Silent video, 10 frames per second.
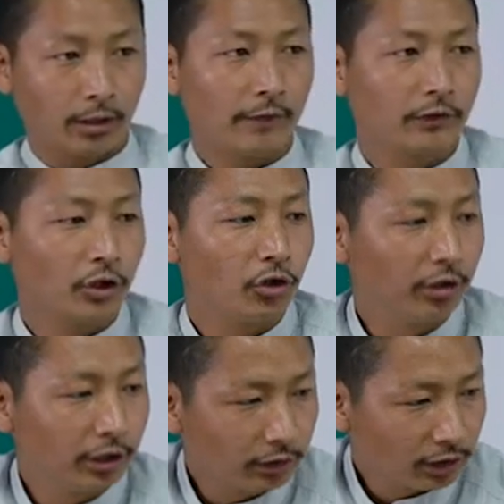After
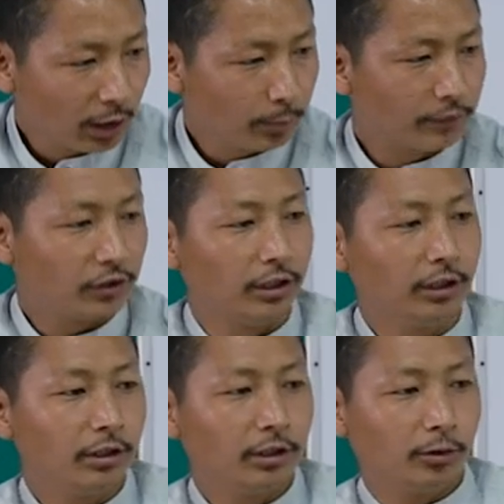drinking the cup of
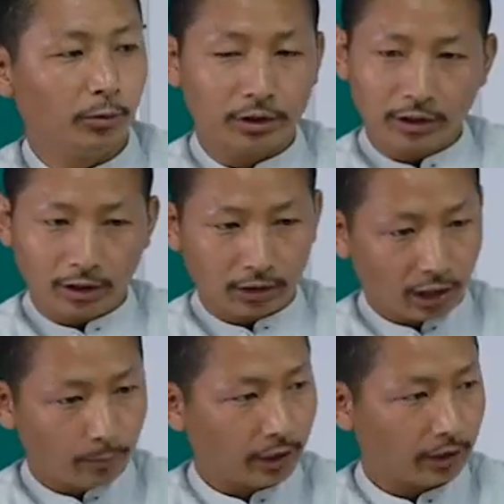tea, do you think it will
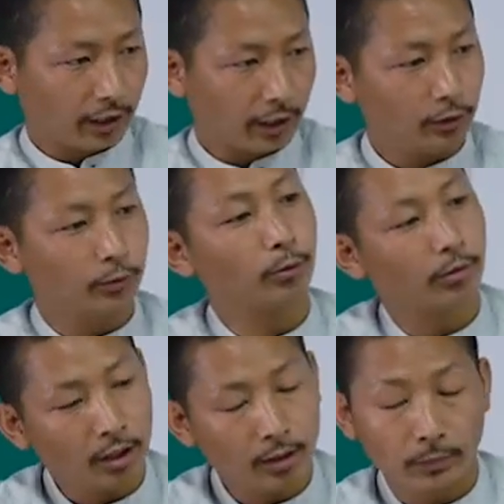come back again to
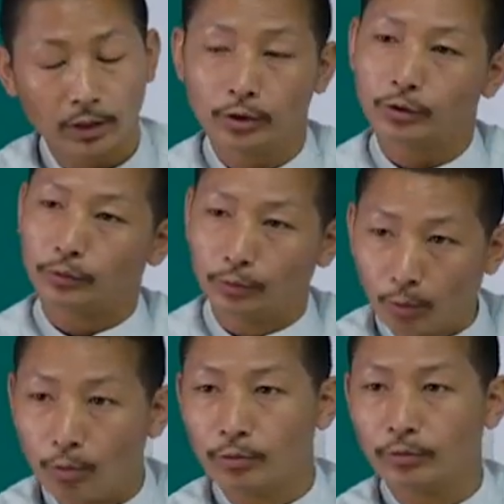your cup?
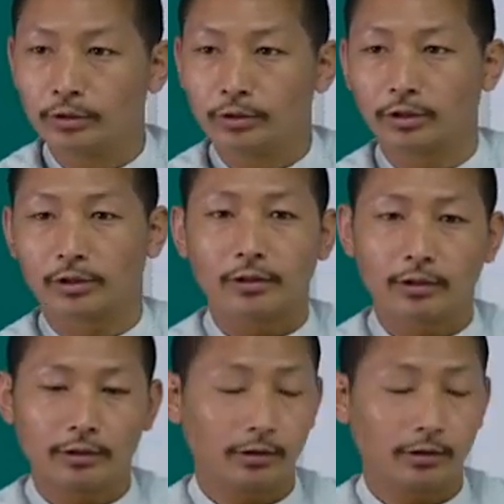No, that's